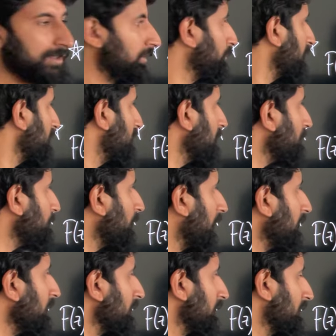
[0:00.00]
But this
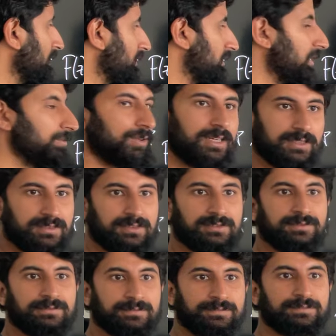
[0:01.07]
one it still works.
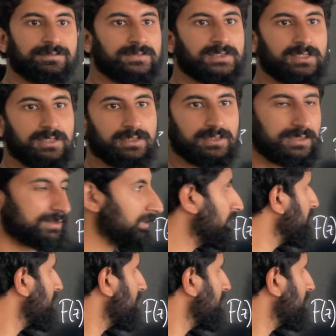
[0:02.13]
The